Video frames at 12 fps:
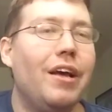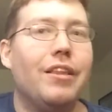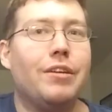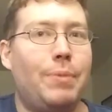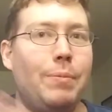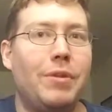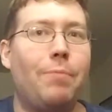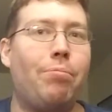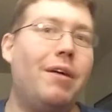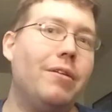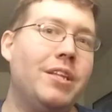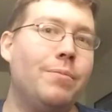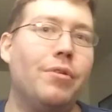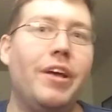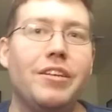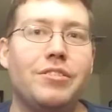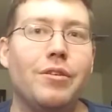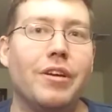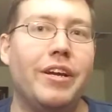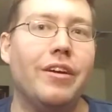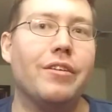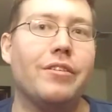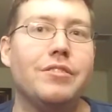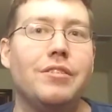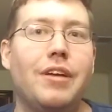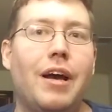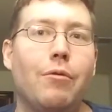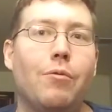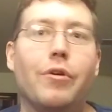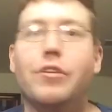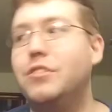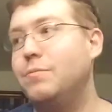There's people that probably didn't play as certain characters in Hyrule Warriors.